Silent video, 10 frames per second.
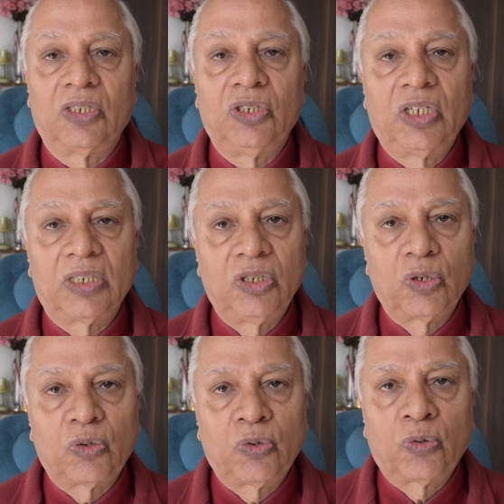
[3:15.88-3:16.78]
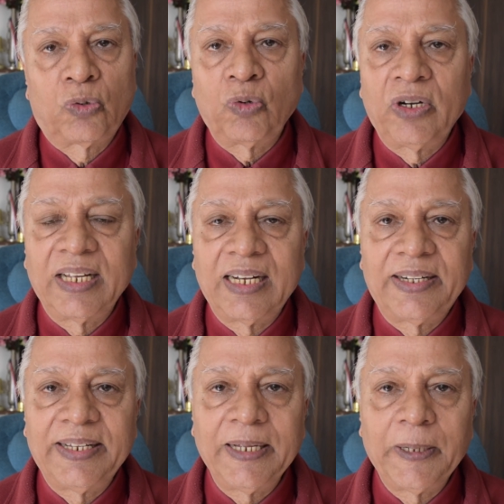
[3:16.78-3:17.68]
Judge your true
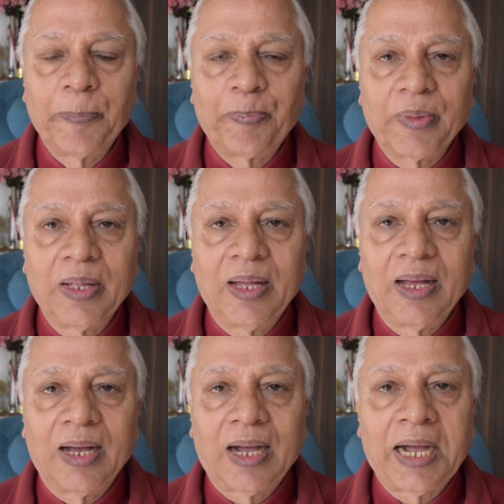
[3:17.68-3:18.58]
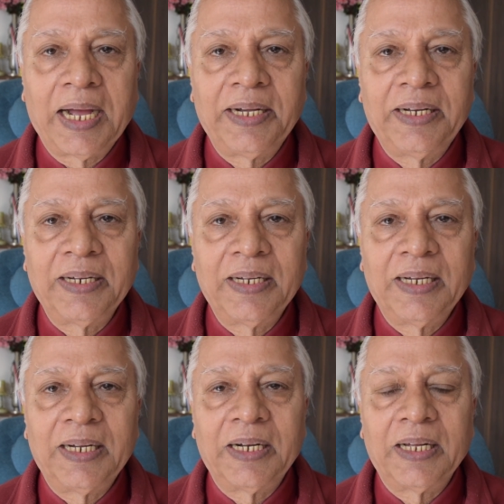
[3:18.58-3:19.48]
reality and
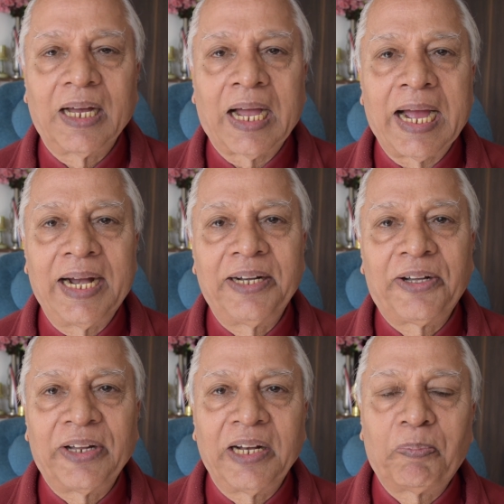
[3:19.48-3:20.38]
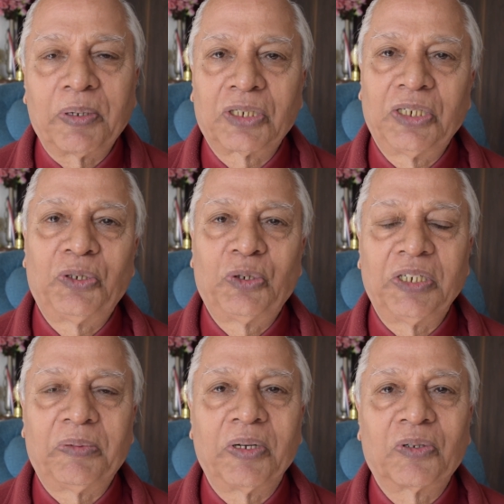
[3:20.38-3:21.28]
add 10% to
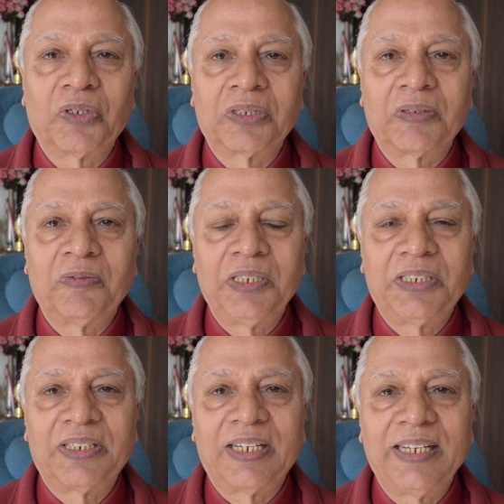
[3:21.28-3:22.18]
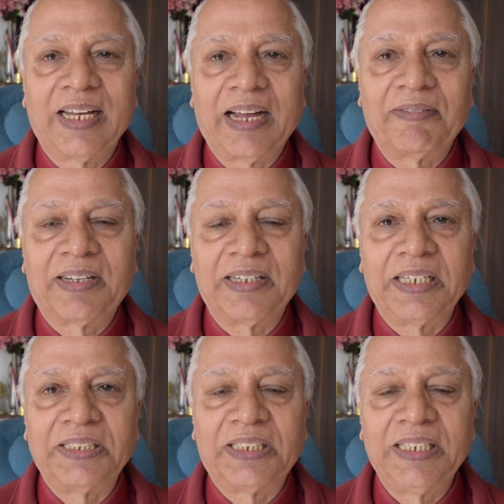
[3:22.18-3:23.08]
it because we generally have
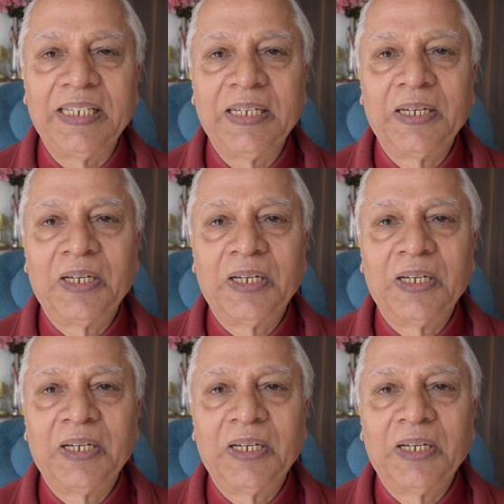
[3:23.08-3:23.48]
tendency